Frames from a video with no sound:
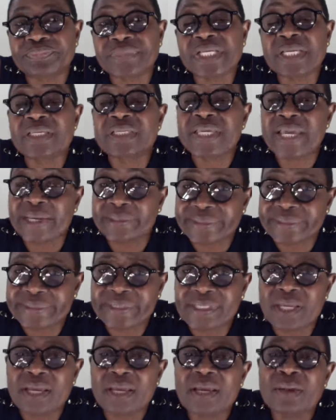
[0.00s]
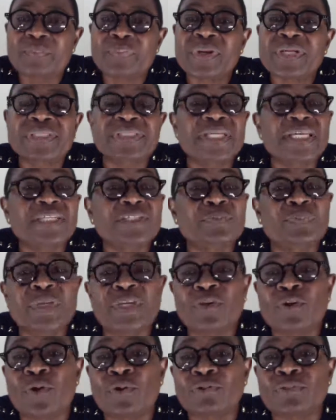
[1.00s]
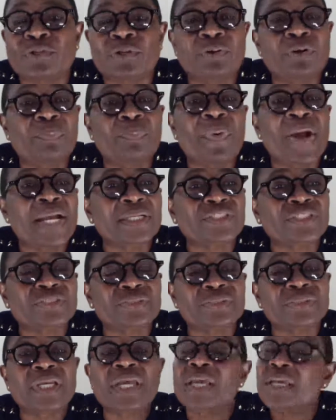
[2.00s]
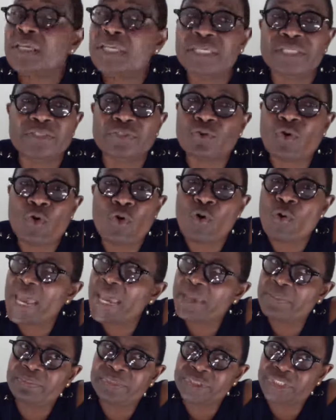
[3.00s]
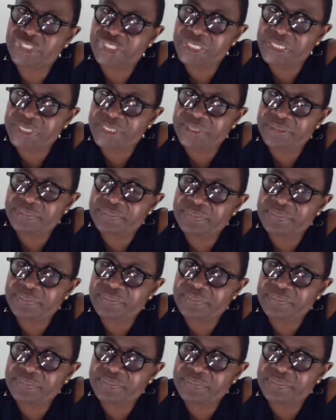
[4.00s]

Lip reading: Yes, Princess Beyond Passion is OMG.